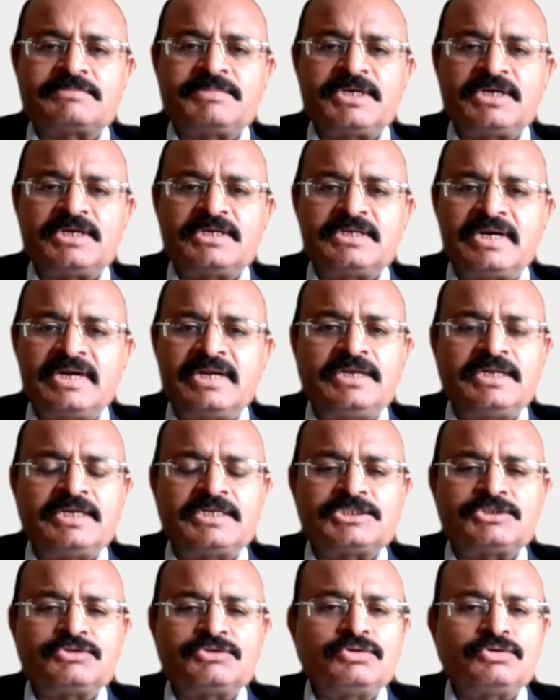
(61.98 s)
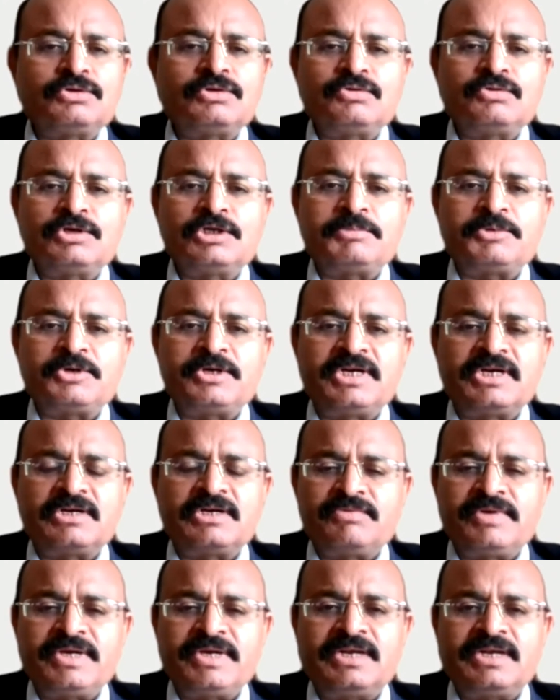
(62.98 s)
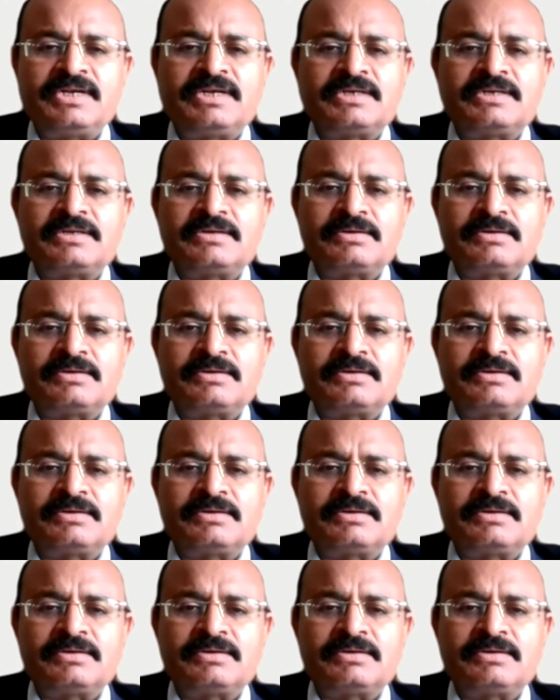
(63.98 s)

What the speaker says: But unless you don't know your product well,